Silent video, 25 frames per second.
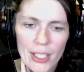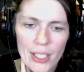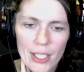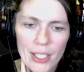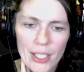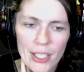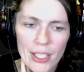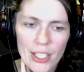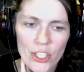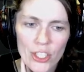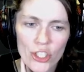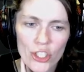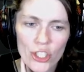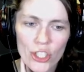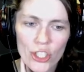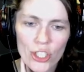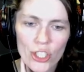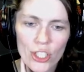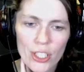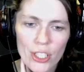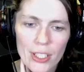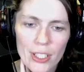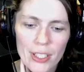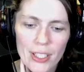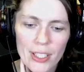Ish.
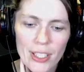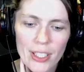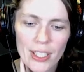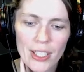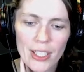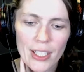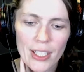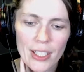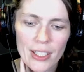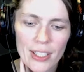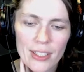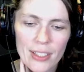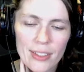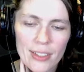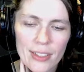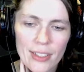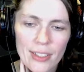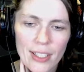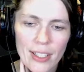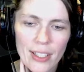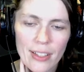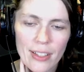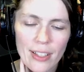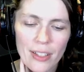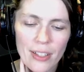Yeah,
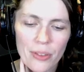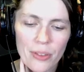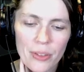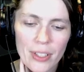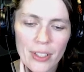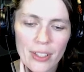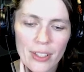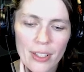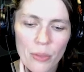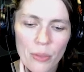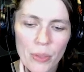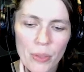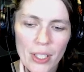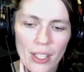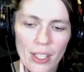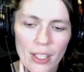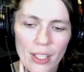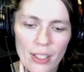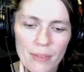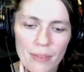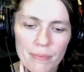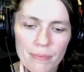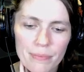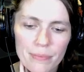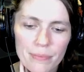I don't think that we
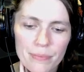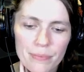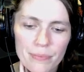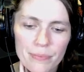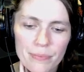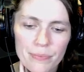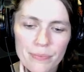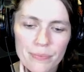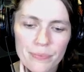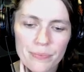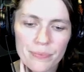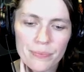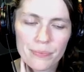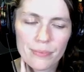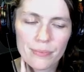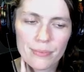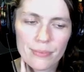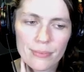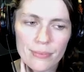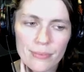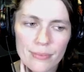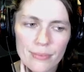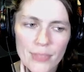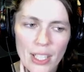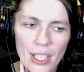can.
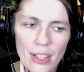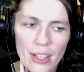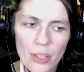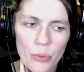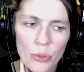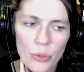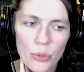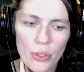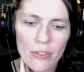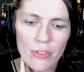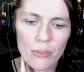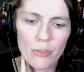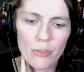I think we do have to